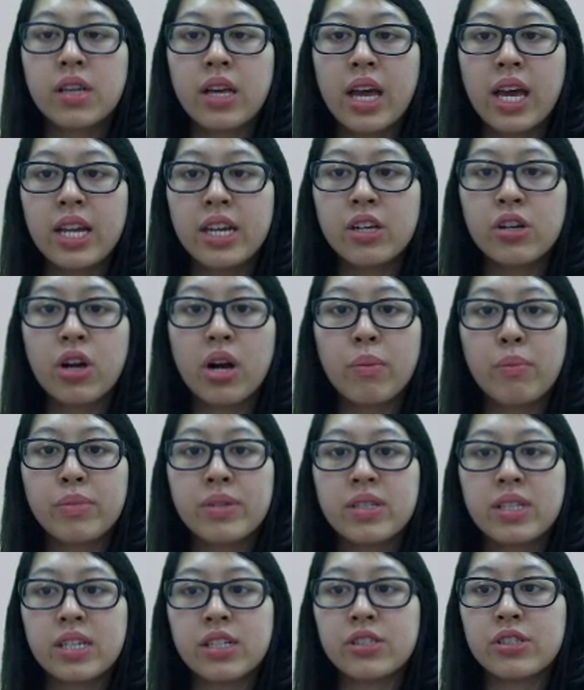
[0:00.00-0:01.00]
any
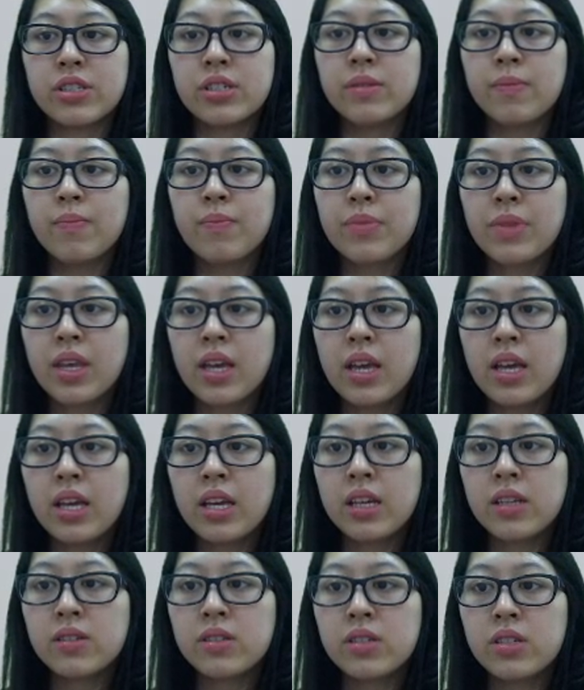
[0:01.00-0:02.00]
compensation
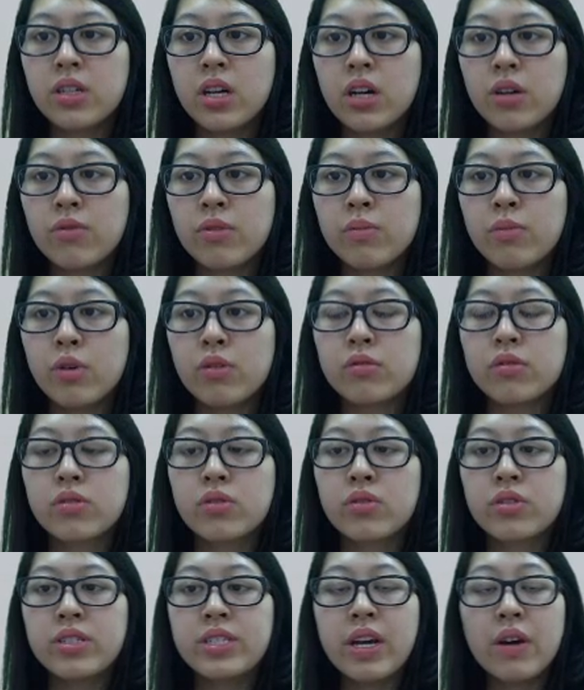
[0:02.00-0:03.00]
is not remote.
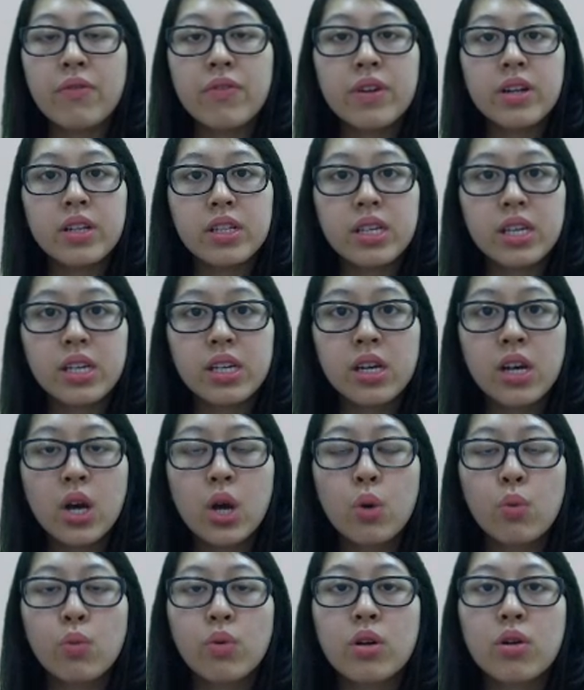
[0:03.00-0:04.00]
So definitely
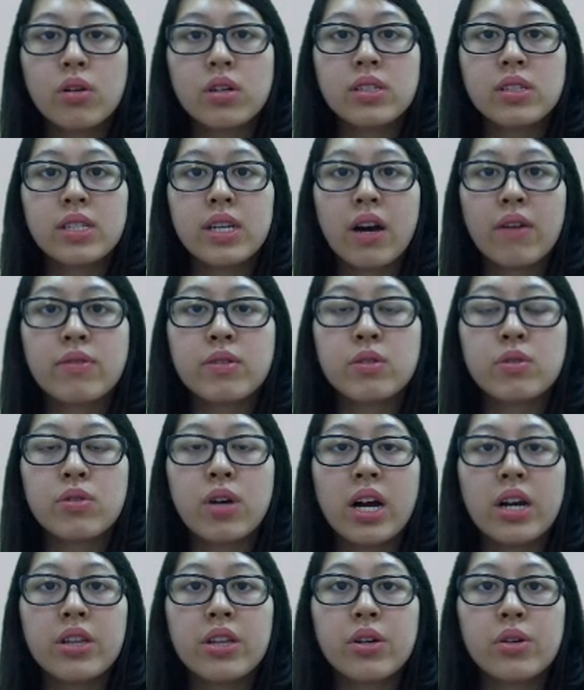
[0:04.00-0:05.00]
we're going to have
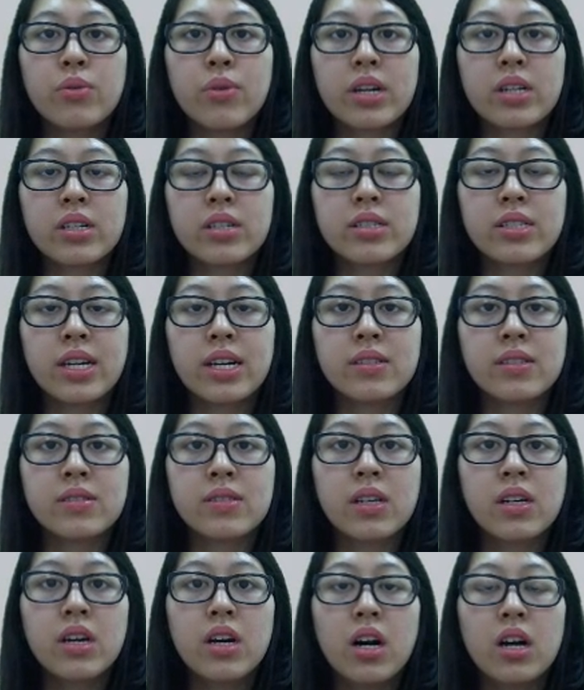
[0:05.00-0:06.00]
to either recognize
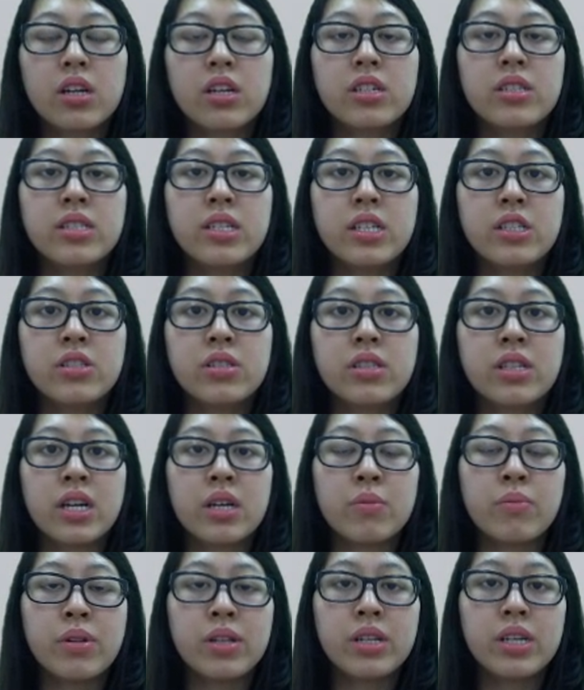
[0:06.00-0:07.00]
a contingent
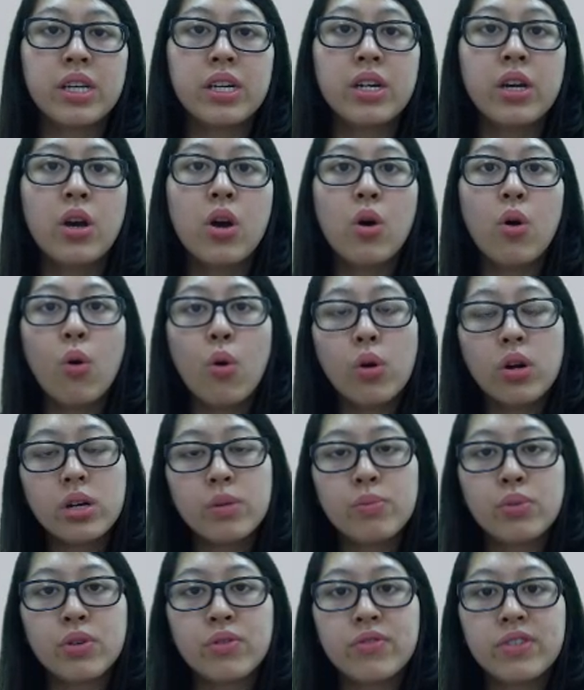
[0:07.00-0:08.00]
liability or a
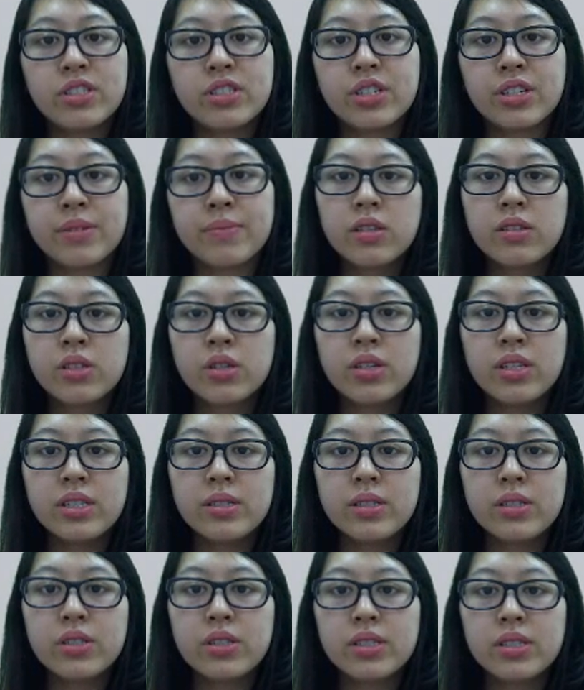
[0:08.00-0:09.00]
provision. The
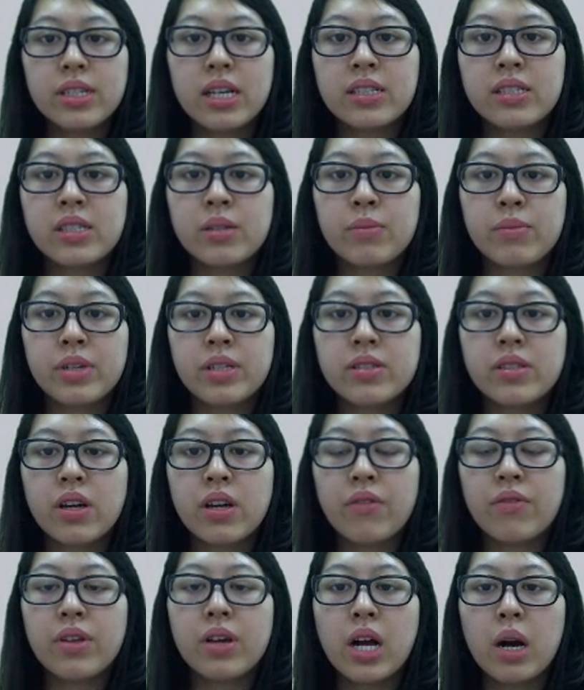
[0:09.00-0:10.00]
solicitor's estimates
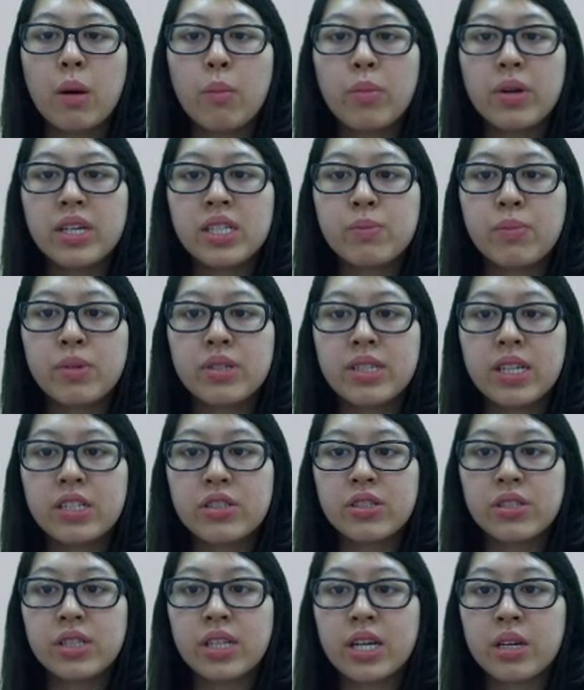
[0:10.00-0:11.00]
of the company's
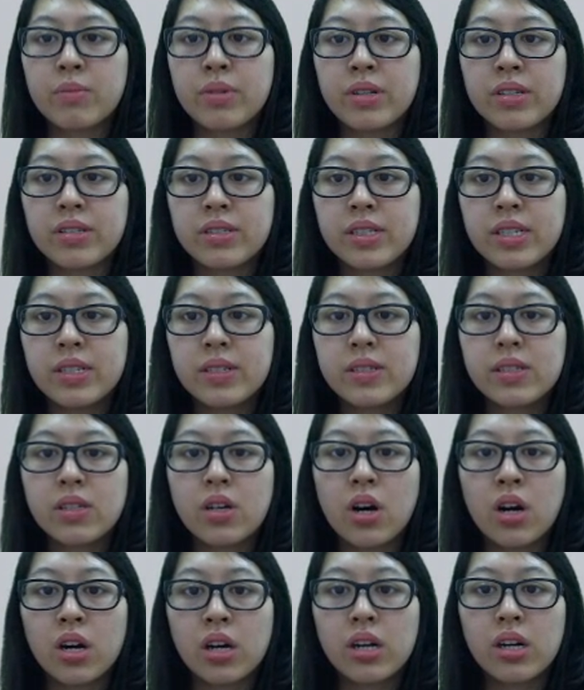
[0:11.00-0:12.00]
potential liabilities
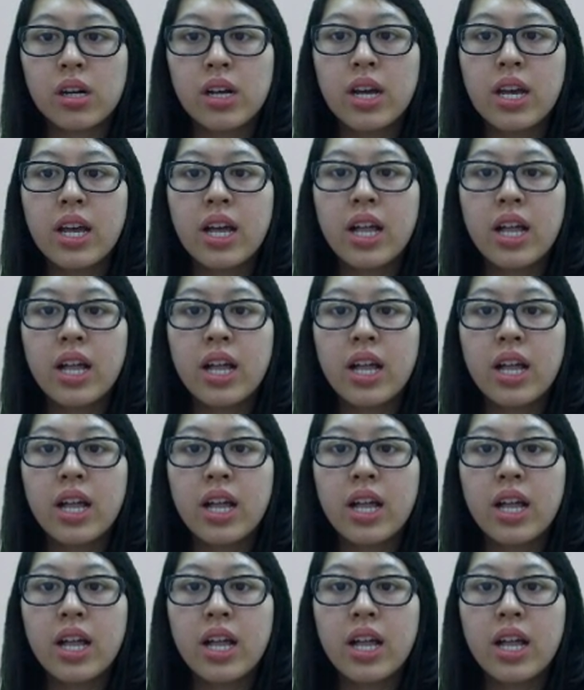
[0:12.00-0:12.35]
are